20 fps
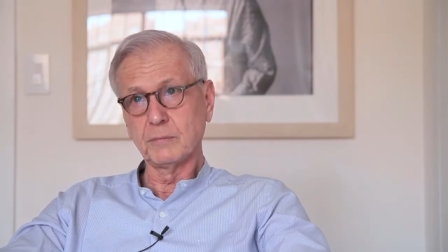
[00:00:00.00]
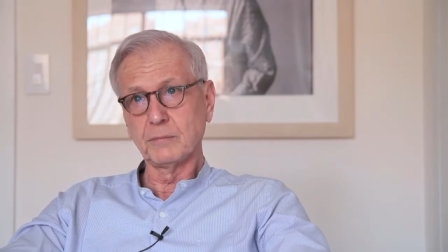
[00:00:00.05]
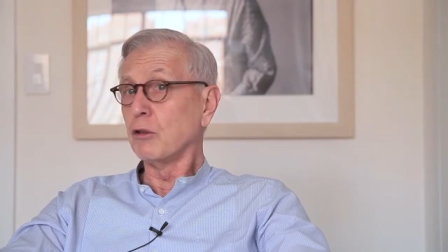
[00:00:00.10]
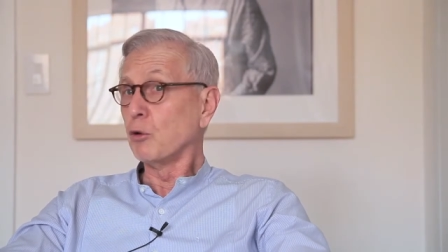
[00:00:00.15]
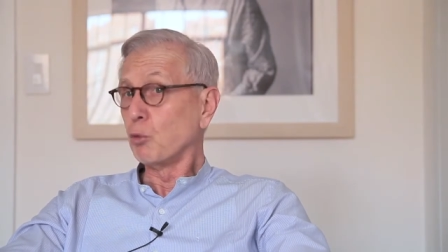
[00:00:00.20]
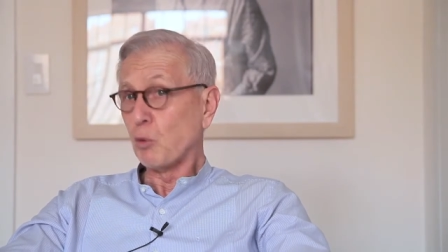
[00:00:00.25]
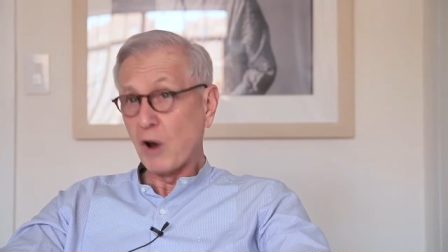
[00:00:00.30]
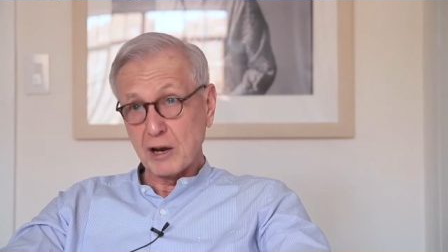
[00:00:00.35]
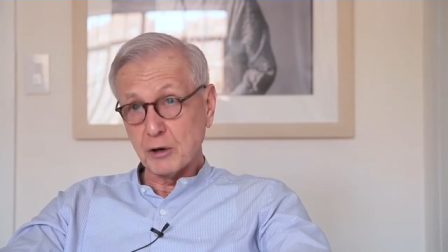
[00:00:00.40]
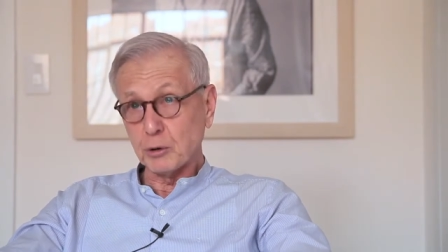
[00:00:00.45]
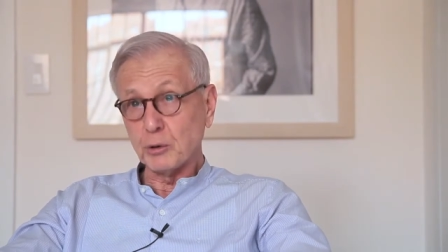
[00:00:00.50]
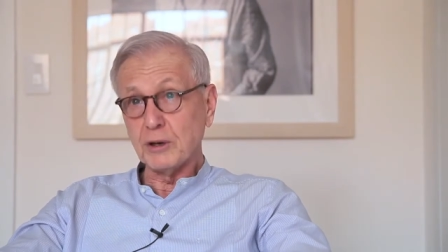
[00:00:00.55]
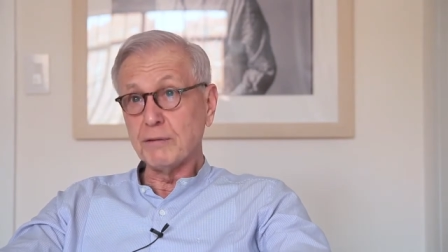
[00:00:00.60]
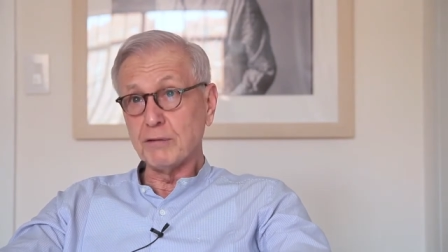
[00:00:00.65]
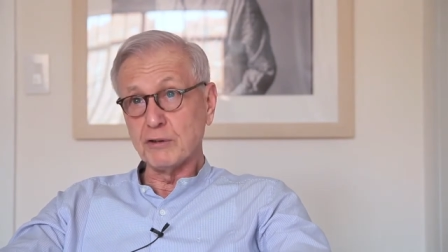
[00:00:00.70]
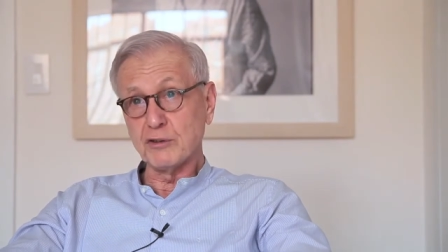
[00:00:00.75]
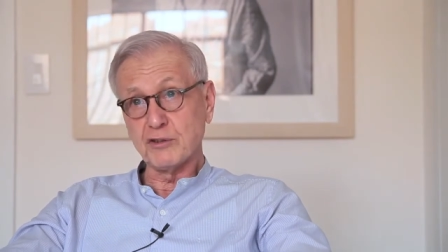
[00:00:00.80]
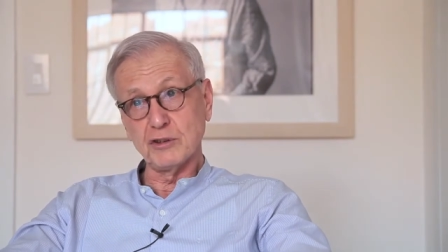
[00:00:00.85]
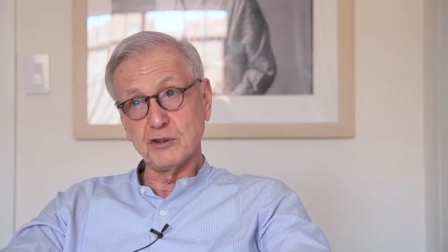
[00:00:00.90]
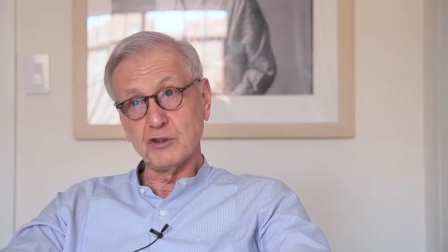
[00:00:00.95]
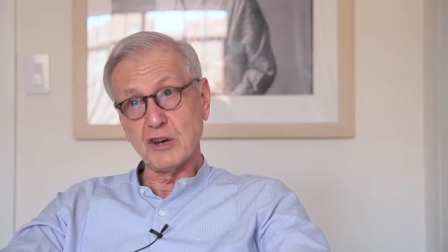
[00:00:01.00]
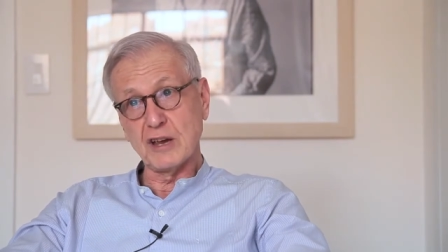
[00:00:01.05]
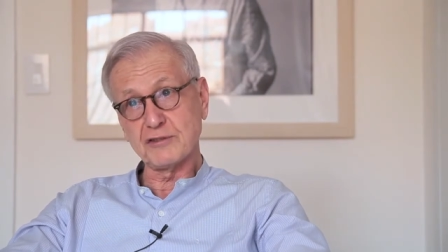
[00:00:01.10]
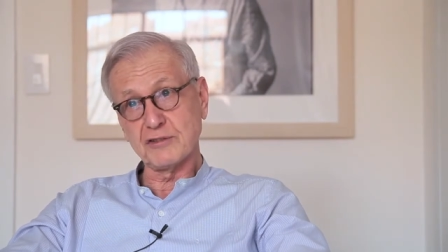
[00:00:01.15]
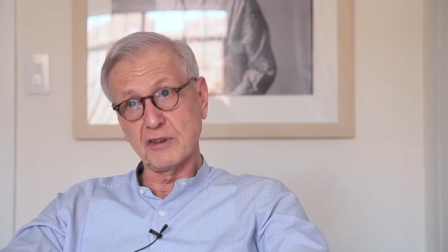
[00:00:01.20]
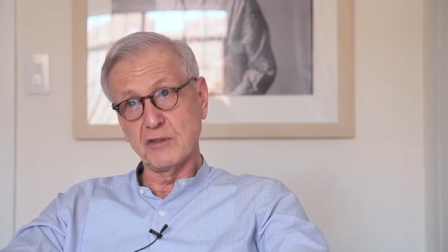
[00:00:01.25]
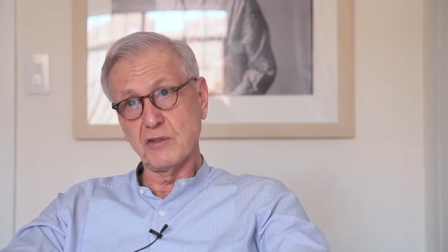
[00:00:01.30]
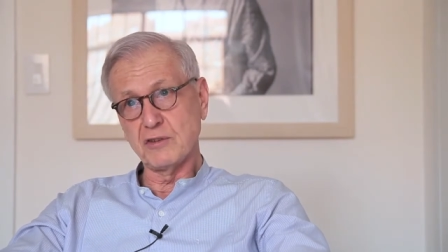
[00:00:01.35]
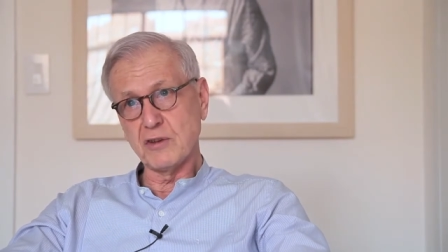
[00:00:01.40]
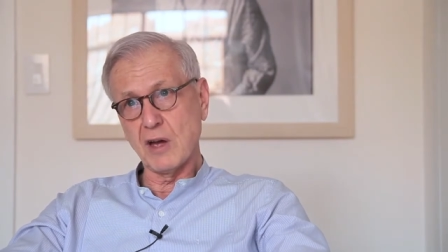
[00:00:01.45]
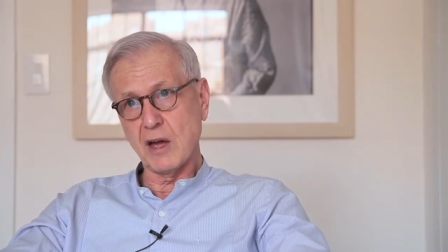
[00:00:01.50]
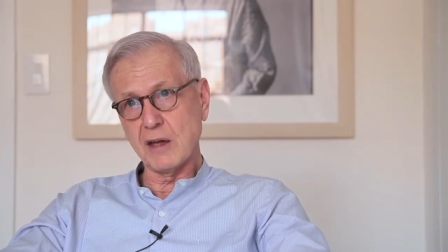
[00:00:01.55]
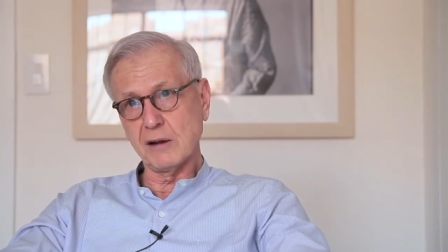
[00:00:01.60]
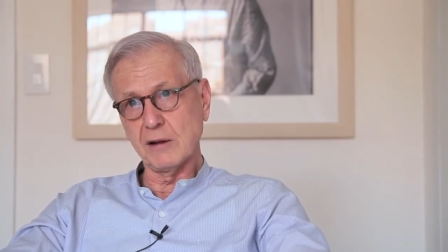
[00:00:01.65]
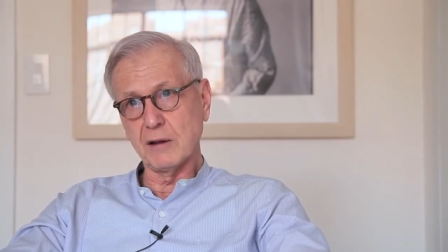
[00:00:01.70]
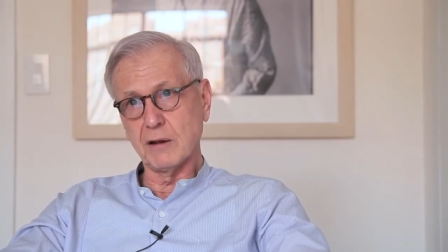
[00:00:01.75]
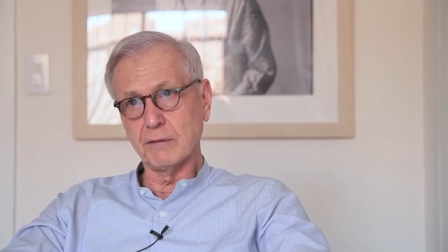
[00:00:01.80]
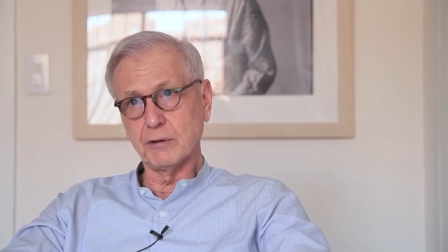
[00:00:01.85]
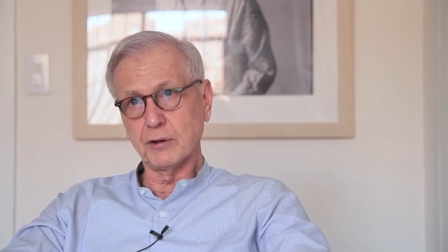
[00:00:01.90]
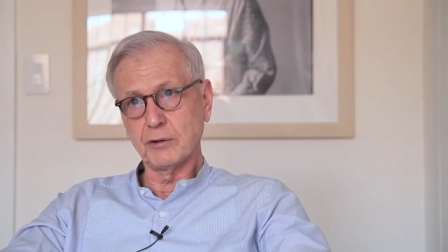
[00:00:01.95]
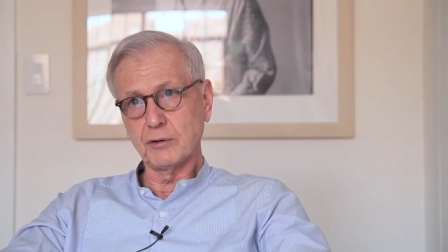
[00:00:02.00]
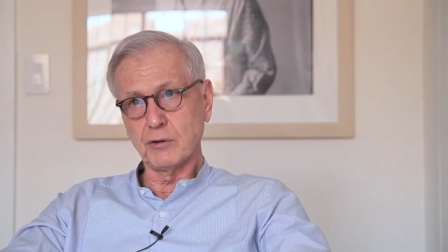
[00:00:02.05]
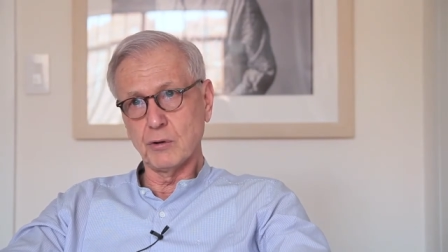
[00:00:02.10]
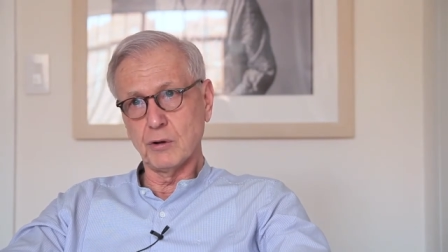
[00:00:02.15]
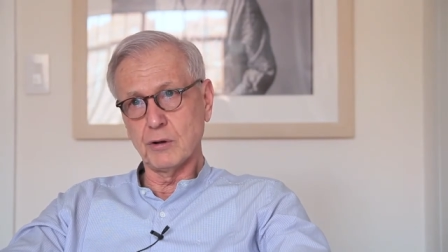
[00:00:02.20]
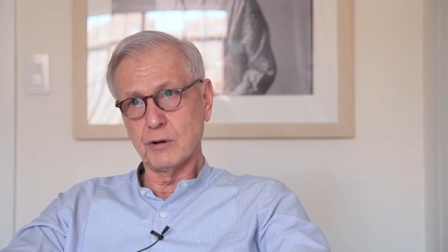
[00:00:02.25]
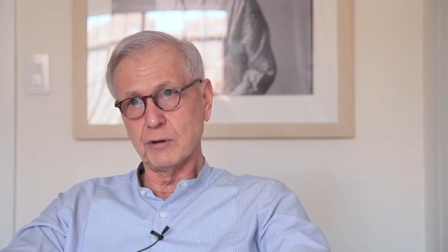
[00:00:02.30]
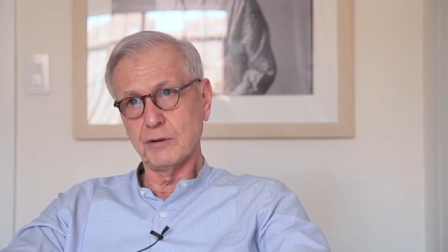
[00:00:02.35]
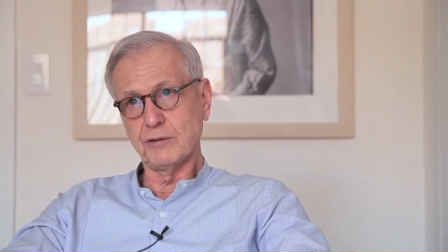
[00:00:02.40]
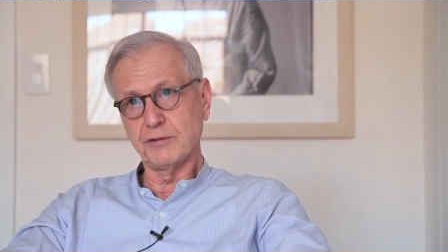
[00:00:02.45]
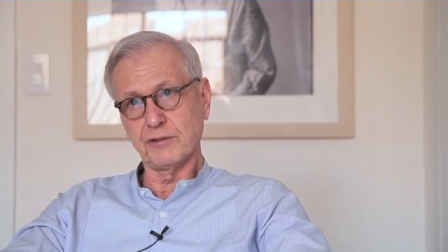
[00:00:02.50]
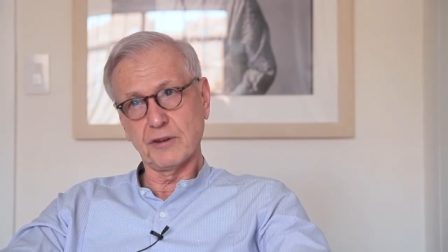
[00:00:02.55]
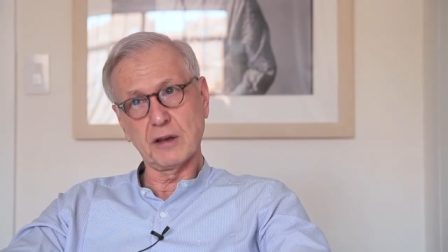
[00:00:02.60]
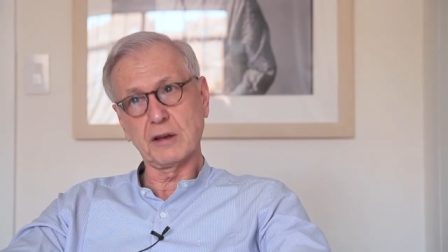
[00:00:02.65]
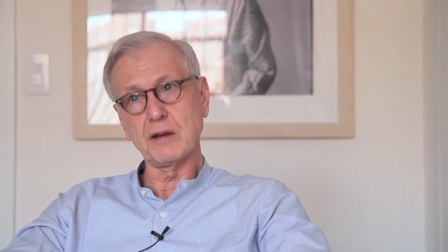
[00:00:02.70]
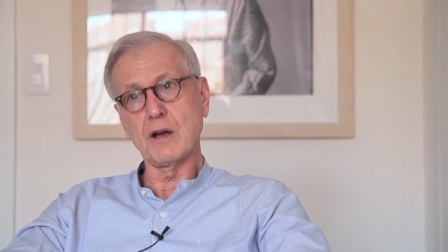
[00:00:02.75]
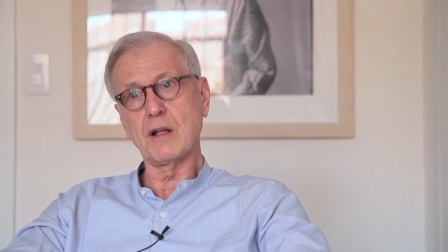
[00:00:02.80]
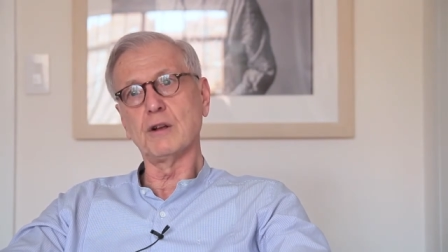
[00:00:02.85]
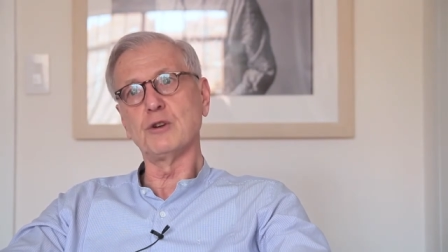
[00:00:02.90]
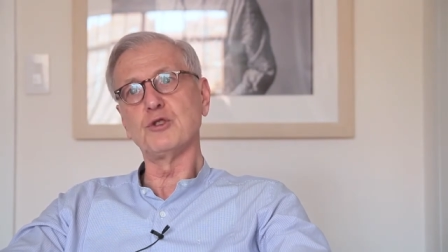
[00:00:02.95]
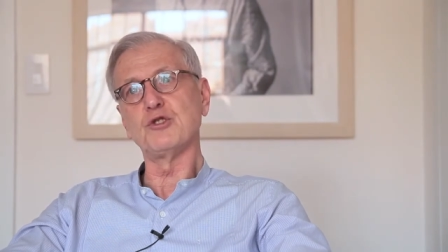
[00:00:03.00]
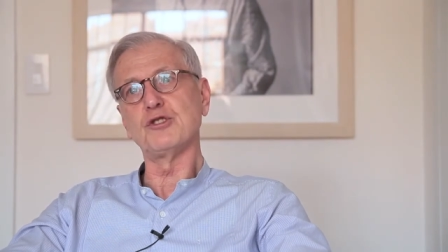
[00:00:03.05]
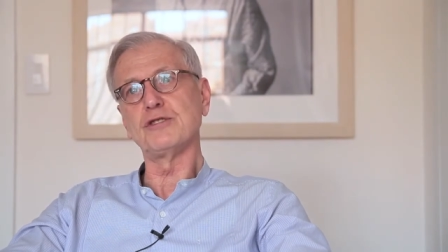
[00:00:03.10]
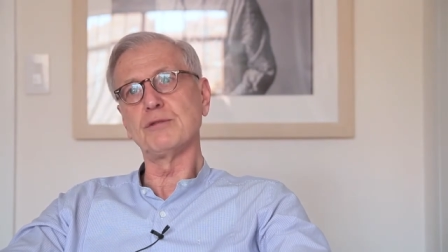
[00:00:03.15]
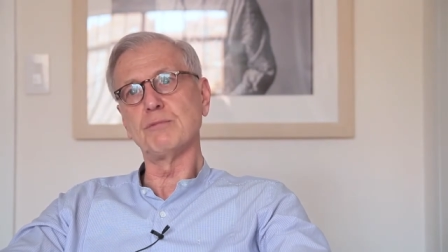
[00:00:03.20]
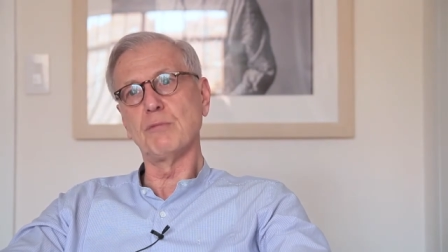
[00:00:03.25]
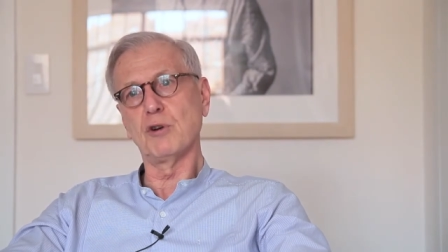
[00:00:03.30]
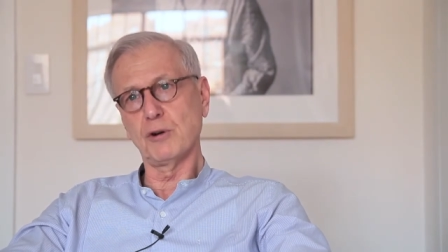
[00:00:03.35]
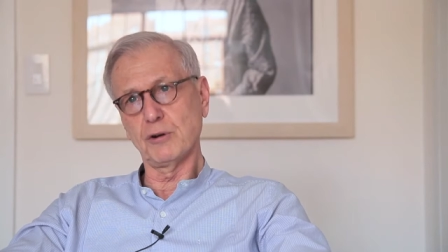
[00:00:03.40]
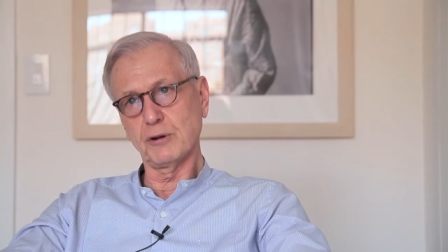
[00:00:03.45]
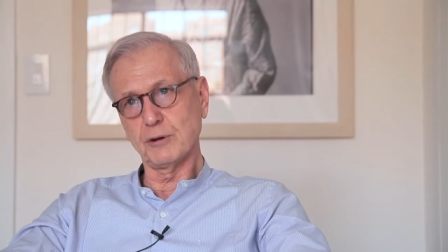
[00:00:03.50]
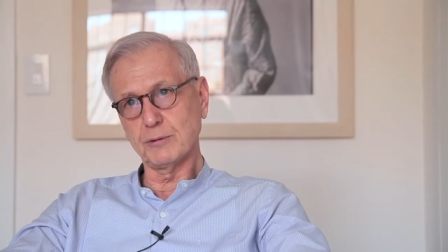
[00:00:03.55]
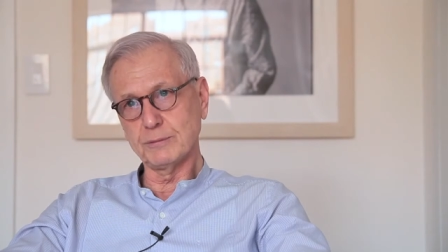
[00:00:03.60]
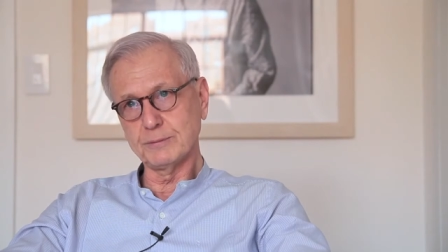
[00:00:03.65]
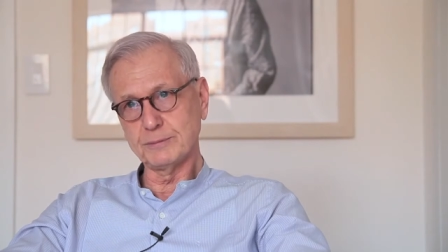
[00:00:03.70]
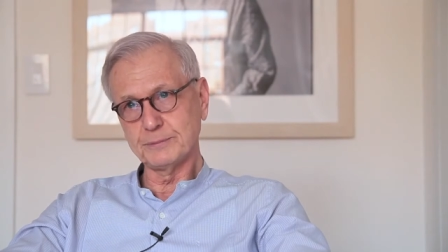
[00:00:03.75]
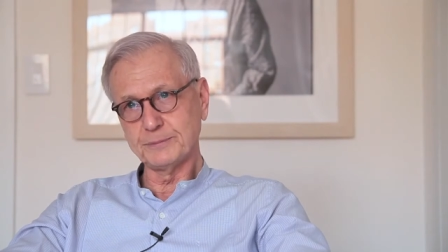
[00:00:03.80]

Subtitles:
The writer even suggested the title of it, called Psychology Tomorrow.